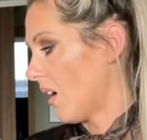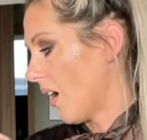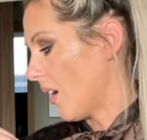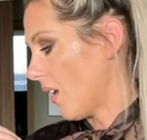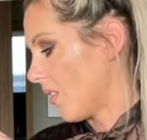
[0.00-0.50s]

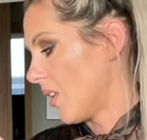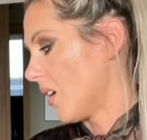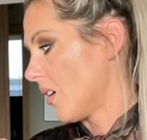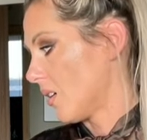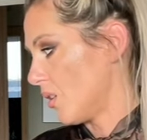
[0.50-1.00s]
and I
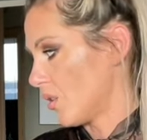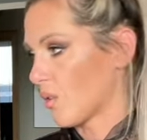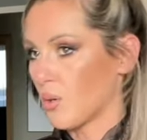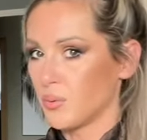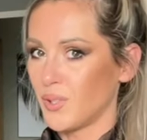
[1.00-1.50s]
think this
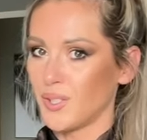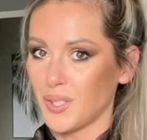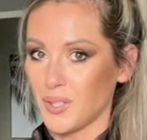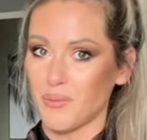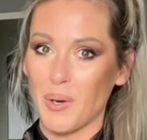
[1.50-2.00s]
coat, it
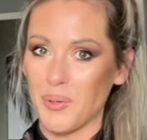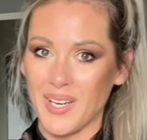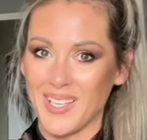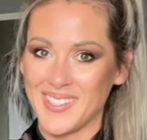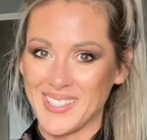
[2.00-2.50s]
is very
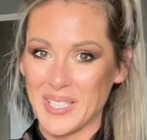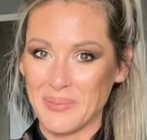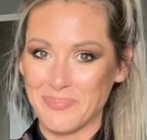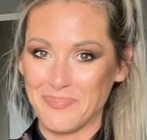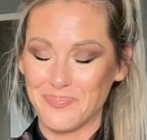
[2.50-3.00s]
nice.
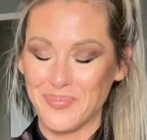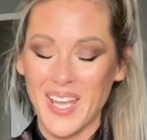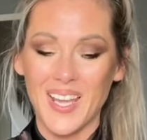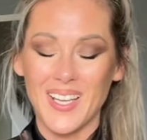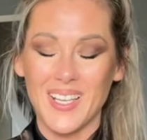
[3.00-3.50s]

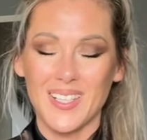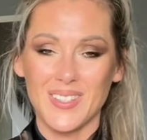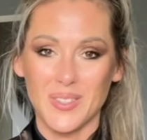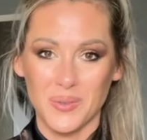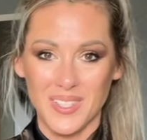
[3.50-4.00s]

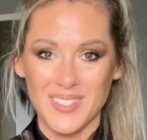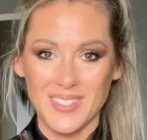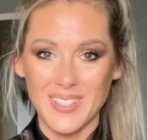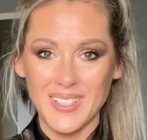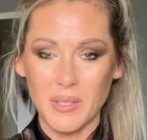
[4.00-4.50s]
So this
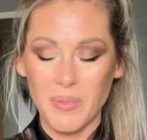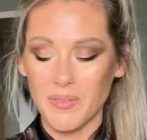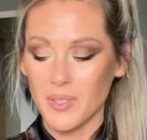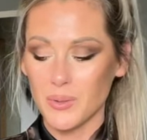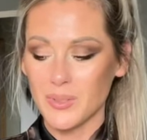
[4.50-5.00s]
is it in my
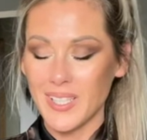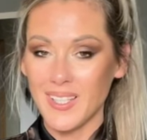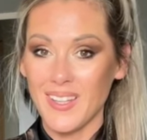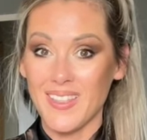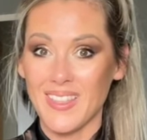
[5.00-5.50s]
video today.
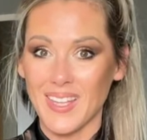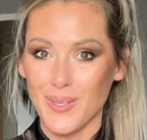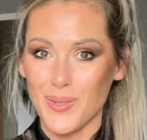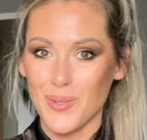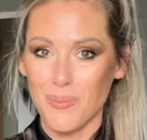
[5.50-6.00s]
Thank
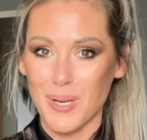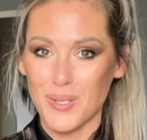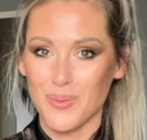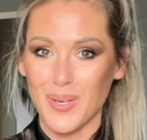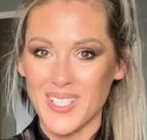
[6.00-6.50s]
you so much
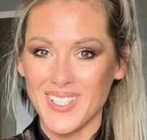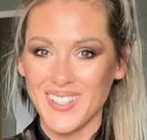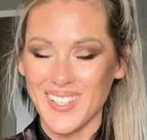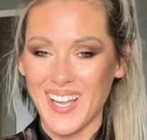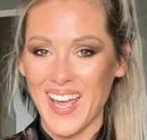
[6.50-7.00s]
for watching
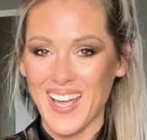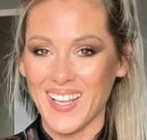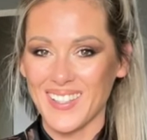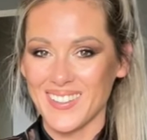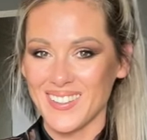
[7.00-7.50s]

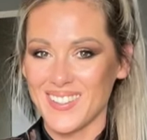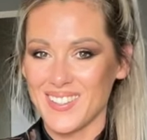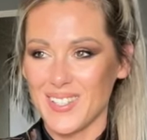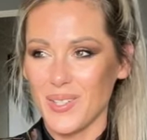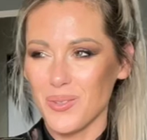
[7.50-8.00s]
and
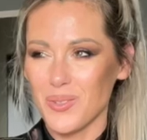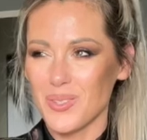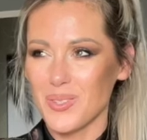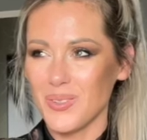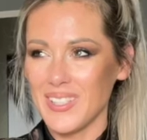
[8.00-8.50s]
see you
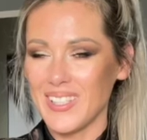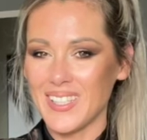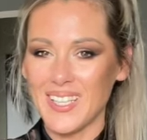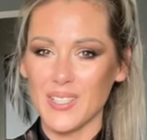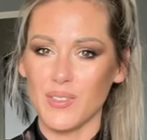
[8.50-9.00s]
soon in the
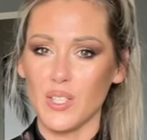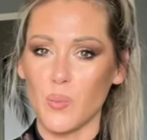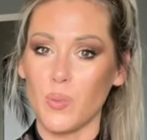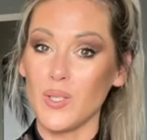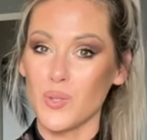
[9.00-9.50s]
next video.
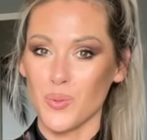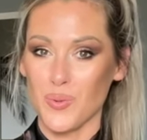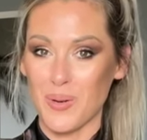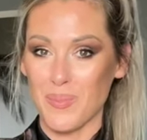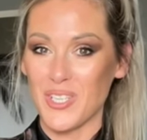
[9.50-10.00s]
Please
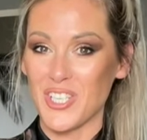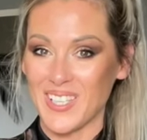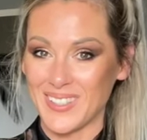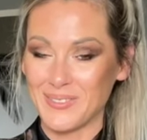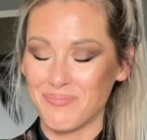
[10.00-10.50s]
subscribe my
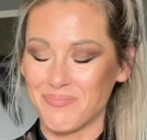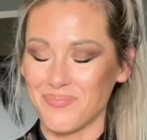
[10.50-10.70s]
channel.